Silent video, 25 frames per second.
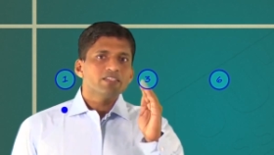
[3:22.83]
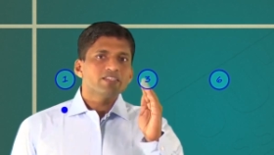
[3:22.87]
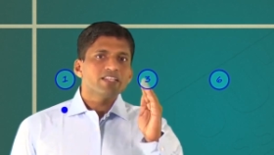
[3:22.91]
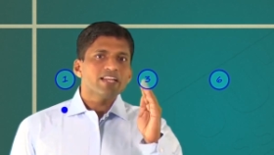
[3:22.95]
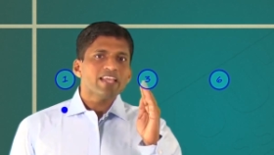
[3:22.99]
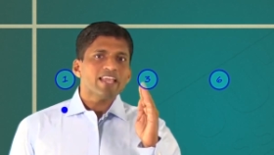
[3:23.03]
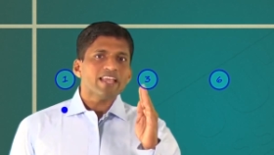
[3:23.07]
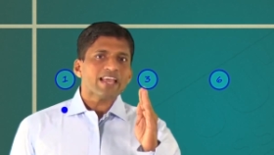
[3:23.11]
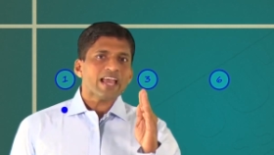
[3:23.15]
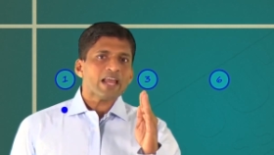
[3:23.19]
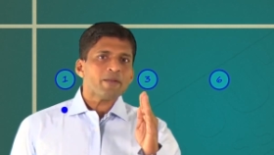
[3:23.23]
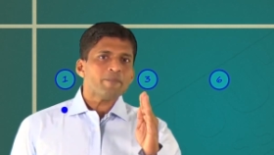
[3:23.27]

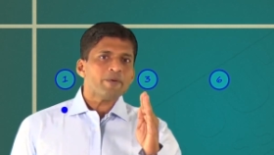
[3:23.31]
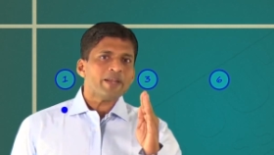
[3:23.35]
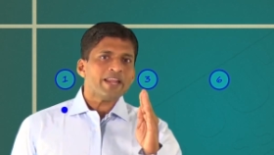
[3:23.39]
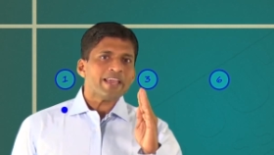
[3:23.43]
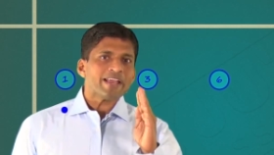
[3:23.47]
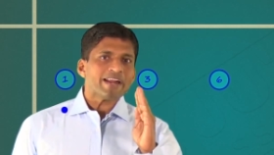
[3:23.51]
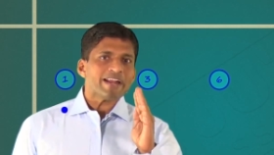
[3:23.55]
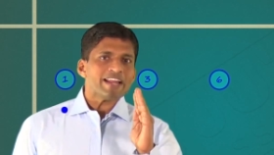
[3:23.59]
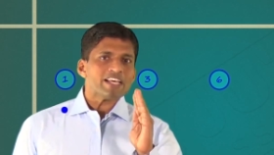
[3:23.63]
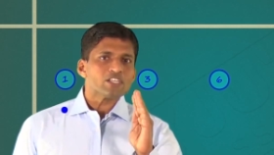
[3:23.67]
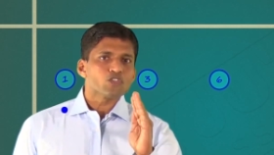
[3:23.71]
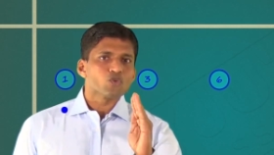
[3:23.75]
3 can be
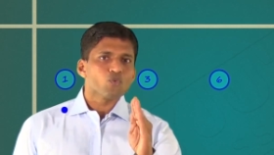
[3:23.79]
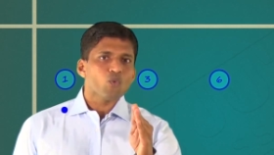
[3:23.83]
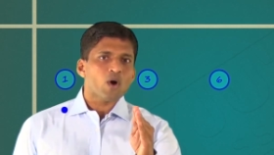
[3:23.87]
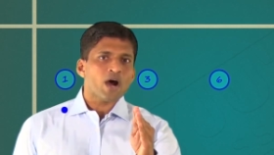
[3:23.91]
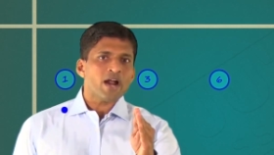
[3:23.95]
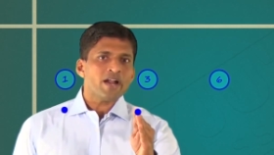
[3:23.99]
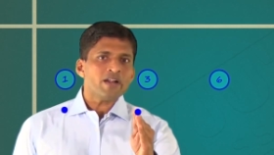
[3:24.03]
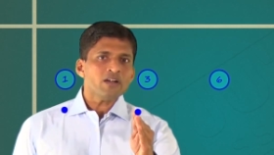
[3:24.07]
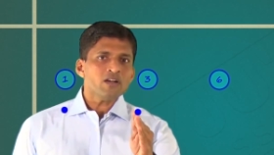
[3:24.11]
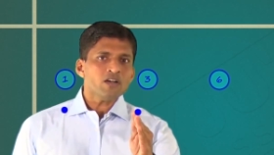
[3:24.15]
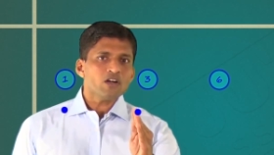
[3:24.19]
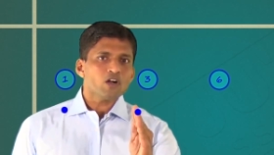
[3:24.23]
taken as
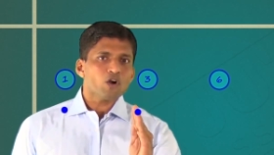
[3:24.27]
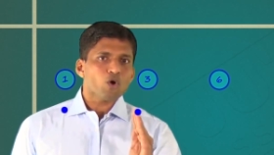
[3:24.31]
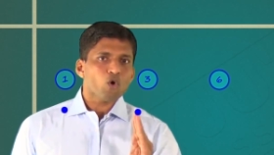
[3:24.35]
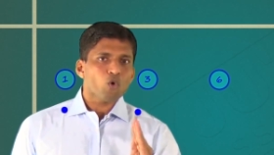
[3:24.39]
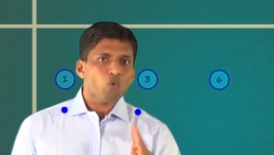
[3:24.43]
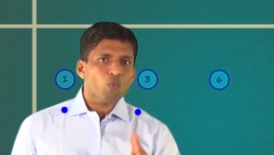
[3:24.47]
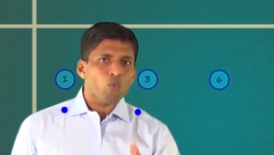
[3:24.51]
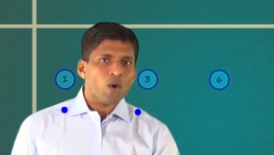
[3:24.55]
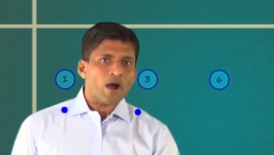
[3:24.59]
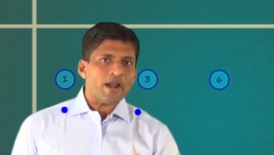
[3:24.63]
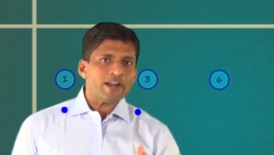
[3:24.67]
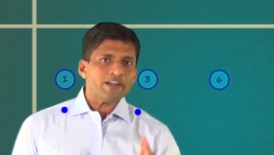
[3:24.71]
1,
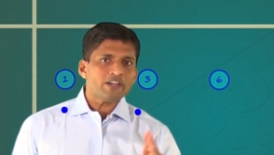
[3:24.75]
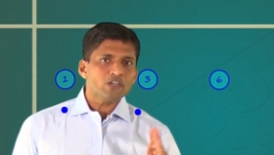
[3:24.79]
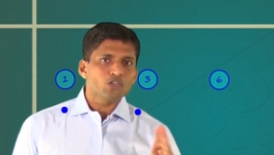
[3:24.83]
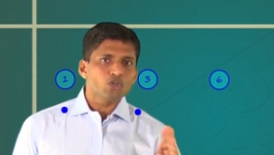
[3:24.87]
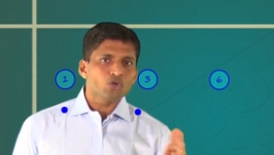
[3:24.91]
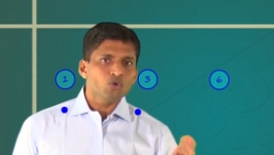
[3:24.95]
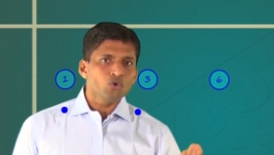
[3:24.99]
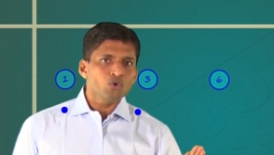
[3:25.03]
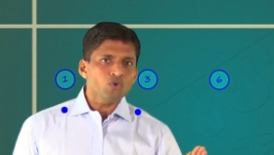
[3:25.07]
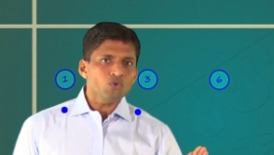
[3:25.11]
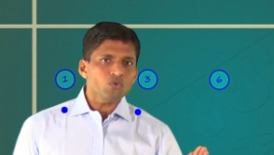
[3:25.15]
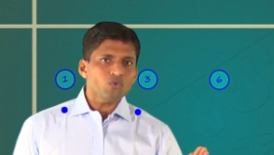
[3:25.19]

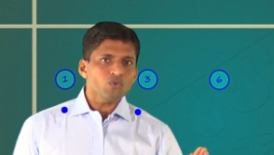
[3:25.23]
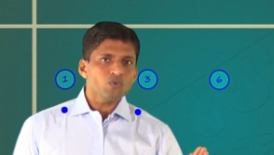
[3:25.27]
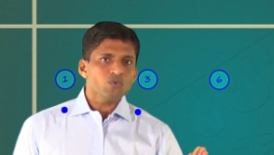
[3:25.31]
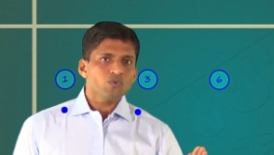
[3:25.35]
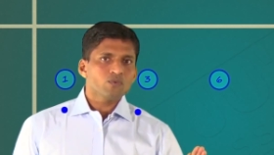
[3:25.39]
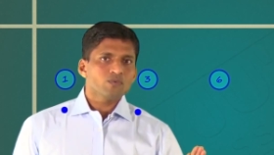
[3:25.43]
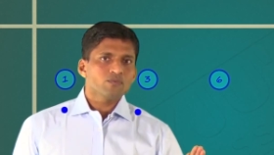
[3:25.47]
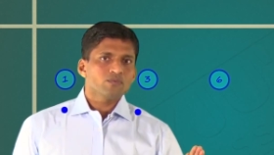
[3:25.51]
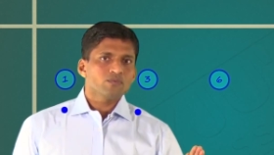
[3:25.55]
1, 2,